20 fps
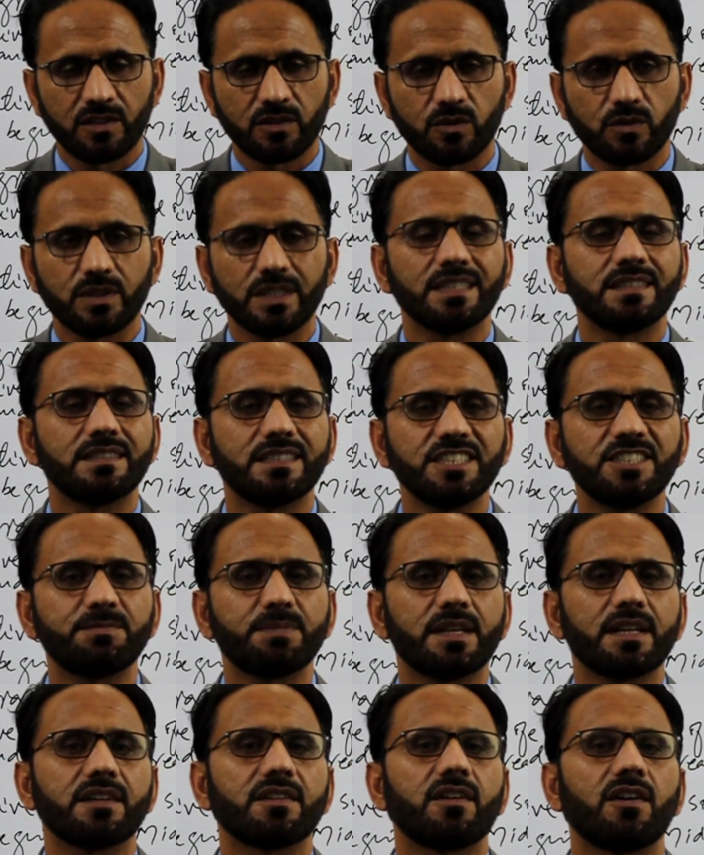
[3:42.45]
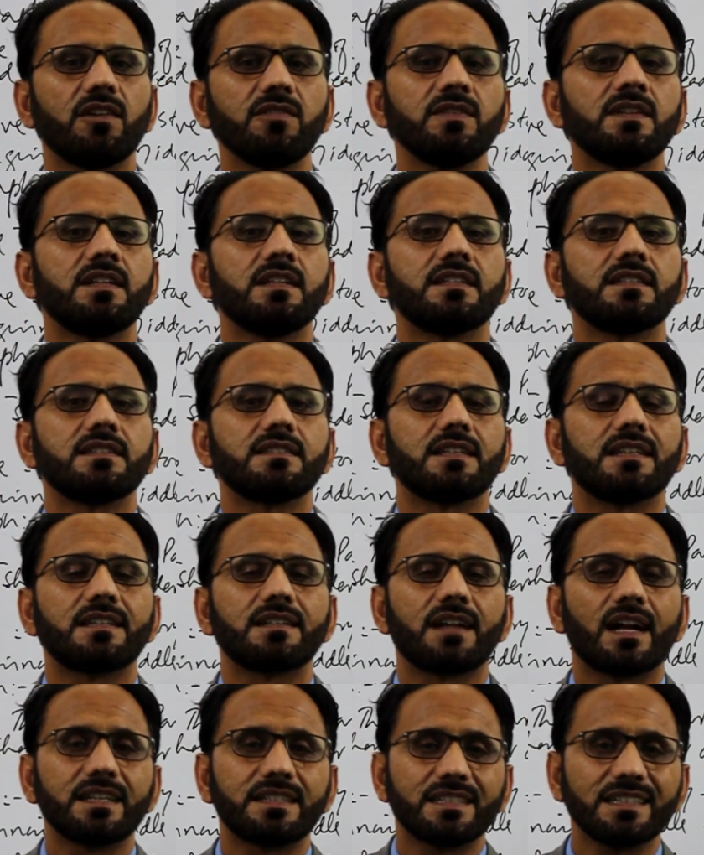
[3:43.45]
So in this paragraph, the
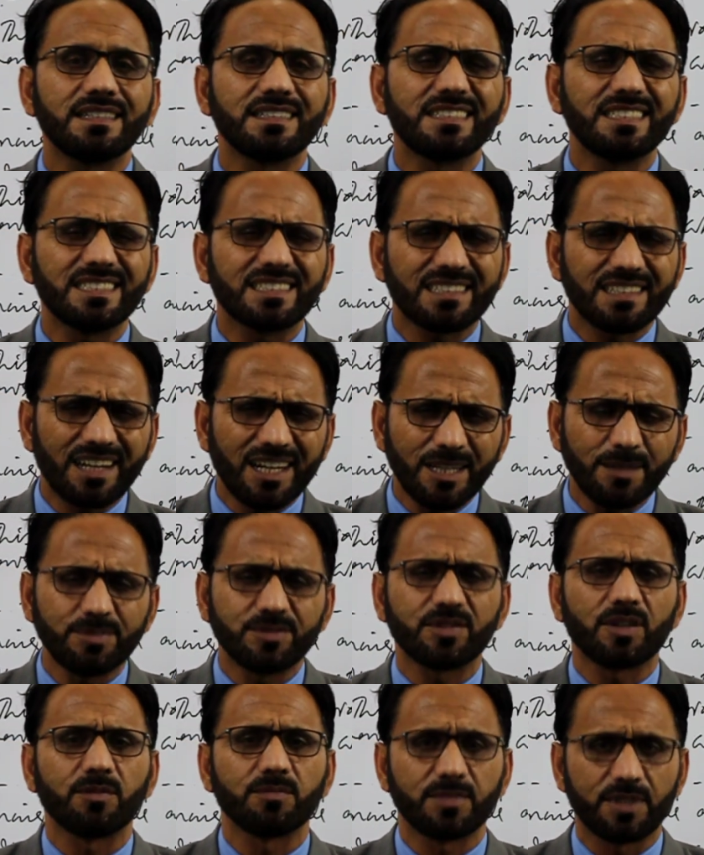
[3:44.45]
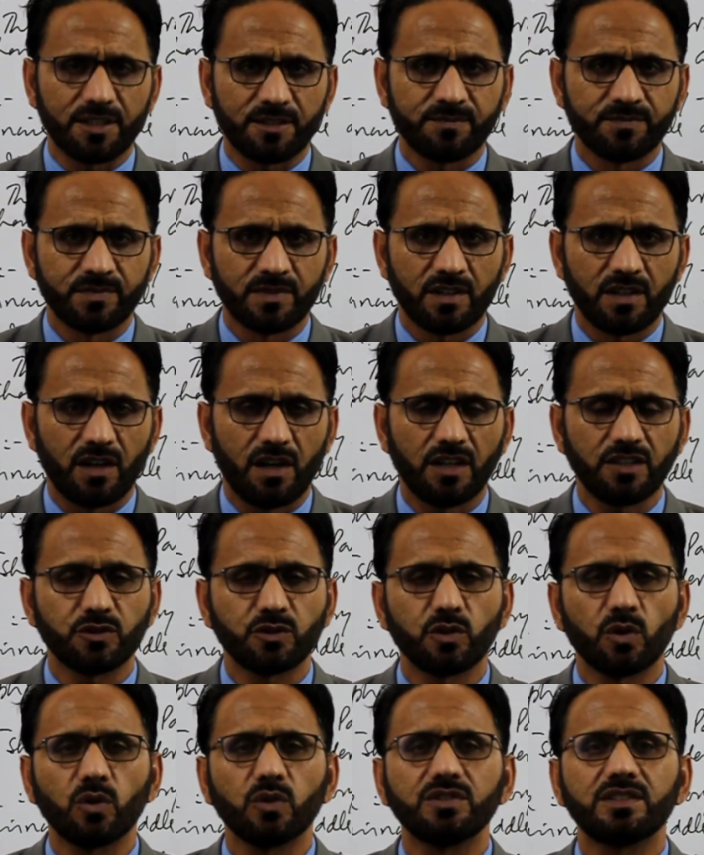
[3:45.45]
writer describes something or
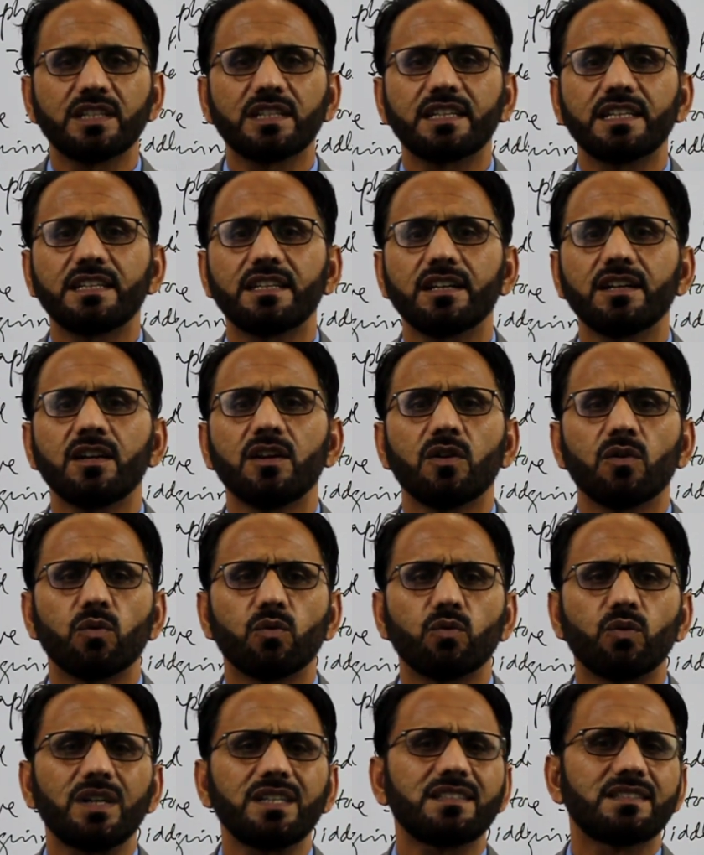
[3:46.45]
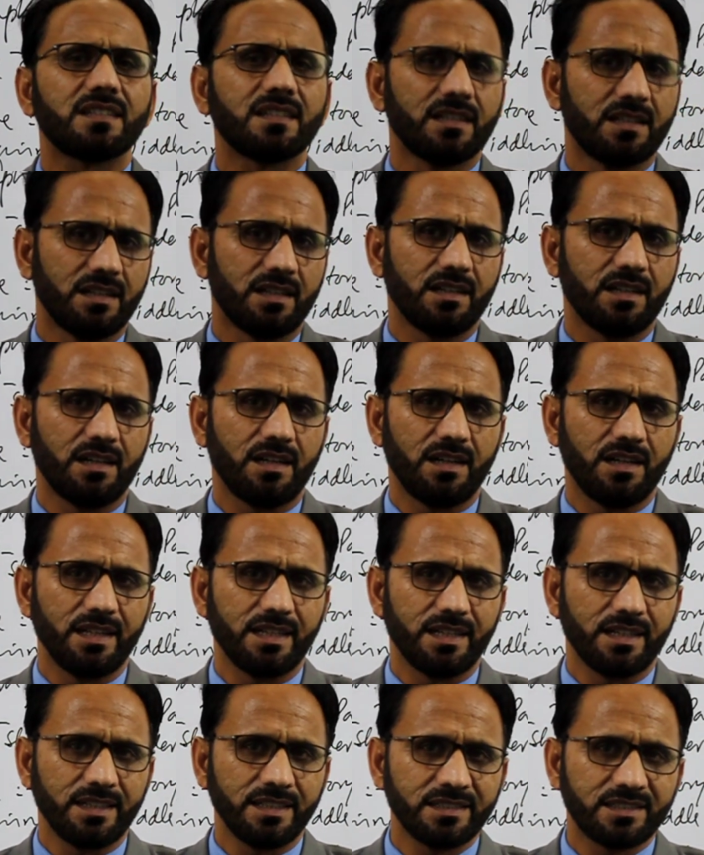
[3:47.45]
shows the reader what
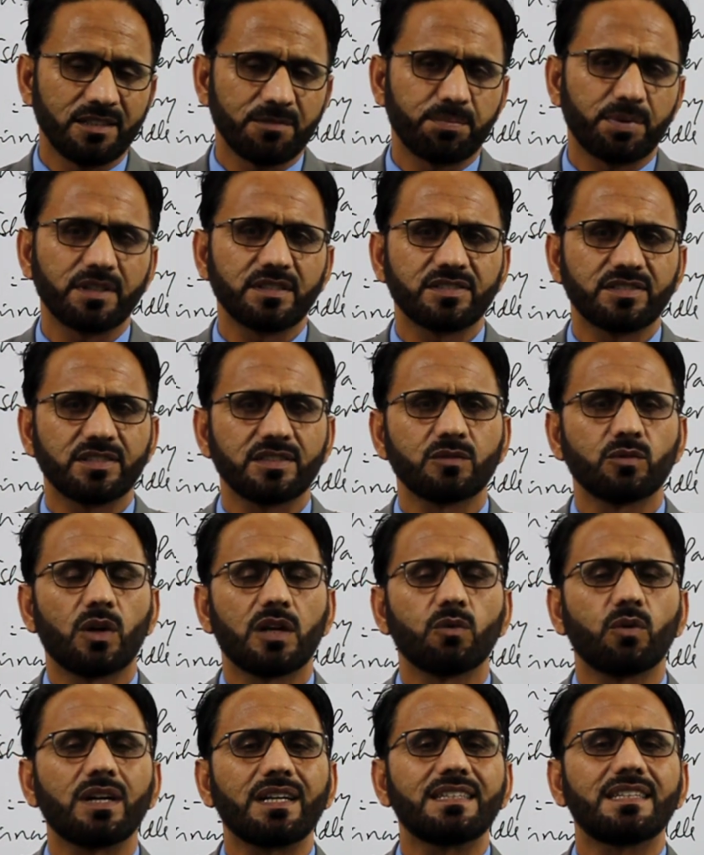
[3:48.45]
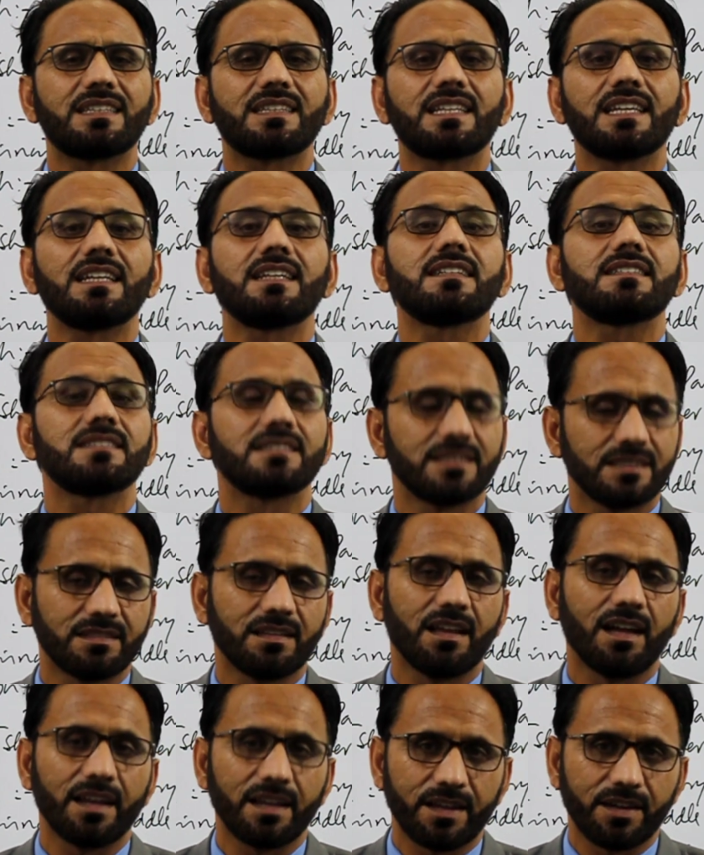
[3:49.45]
is the person or what is the thing
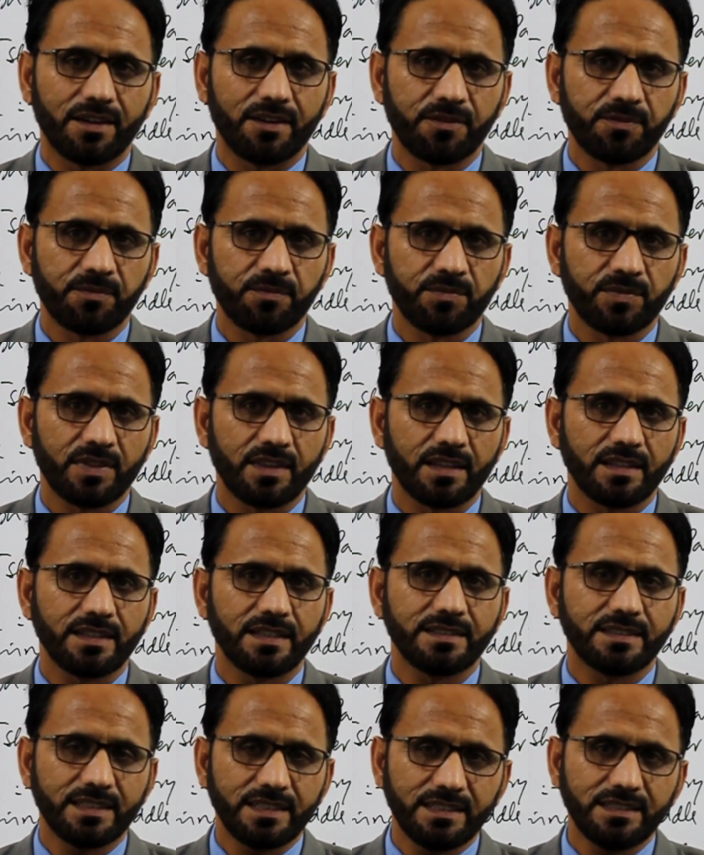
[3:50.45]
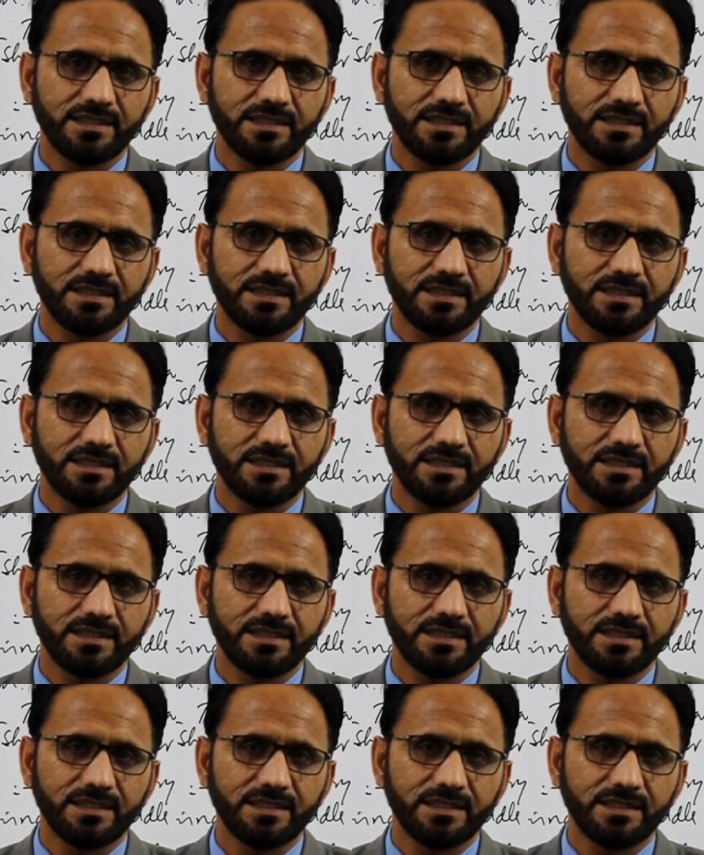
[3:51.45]
like. What